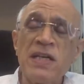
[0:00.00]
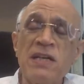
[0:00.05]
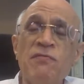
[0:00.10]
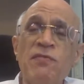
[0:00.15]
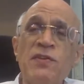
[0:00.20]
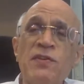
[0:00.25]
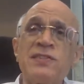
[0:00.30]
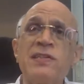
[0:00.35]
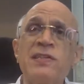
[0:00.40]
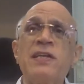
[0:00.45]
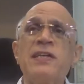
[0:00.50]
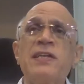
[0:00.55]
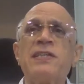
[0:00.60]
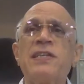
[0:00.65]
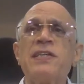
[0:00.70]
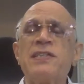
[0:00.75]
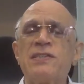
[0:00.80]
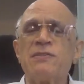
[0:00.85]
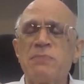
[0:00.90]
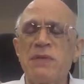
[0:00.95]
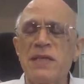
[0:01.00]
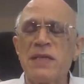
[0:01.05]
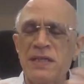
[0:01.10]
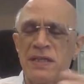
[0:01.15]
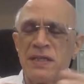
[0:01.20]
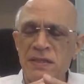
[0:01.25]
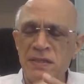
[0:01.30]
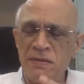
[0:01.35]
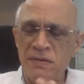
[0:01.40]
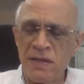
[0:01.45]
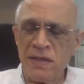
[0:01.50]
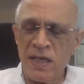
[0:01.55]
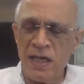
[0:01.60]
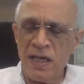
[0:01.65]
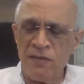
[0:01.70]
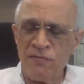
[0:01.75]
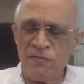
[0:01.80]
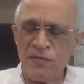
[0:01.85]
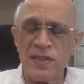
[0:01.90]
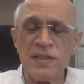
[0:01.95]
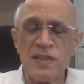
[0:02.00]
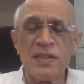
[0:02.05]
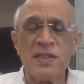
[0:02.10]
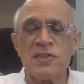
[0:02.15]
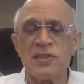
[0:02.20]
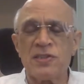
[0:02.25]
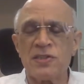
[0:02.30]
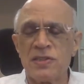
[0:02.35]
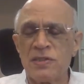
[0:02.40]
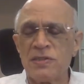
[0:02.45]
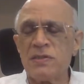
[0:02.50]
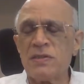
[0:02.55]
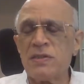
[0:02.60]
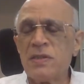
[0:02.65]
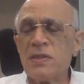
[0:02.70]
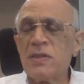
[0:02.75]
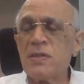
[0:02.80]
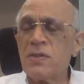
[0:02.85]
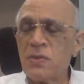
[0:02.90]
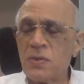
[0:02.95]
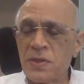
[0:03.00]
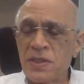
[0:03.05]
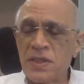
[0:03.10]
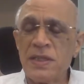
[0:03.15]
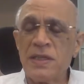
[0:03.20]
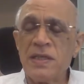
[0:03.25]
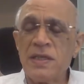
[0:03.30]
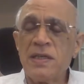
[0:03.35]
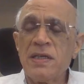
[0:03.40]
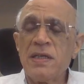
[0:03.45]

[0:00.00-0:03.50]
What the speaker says: Facilitates my life in the kitchen. Okay.